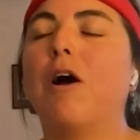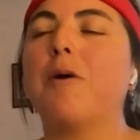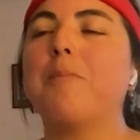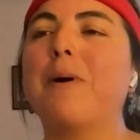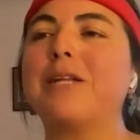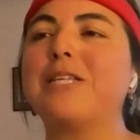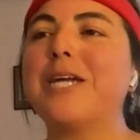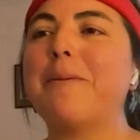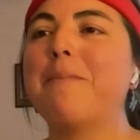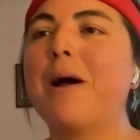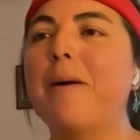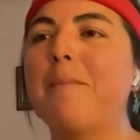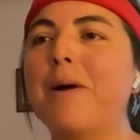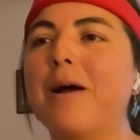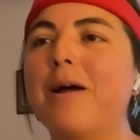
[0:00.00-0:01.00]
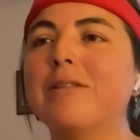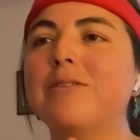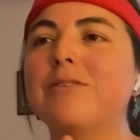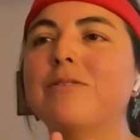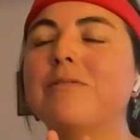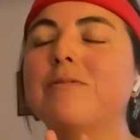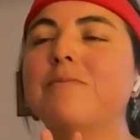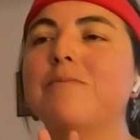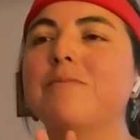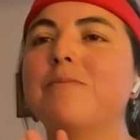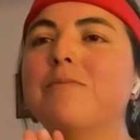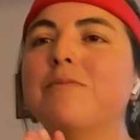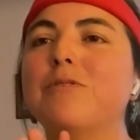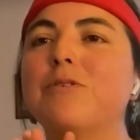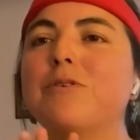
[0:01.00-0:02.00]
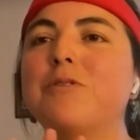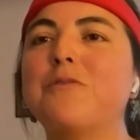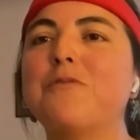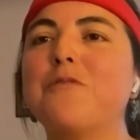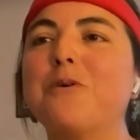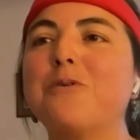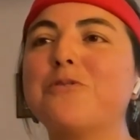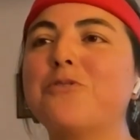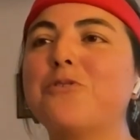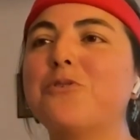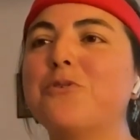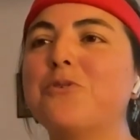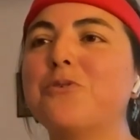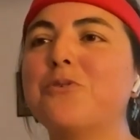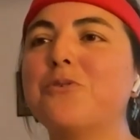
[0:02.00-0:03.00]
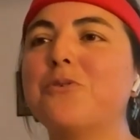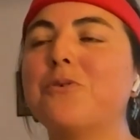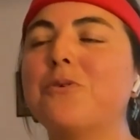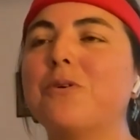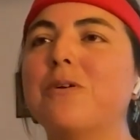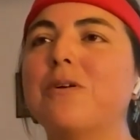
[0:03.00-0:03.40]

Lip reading: Pachamama, to the folks who,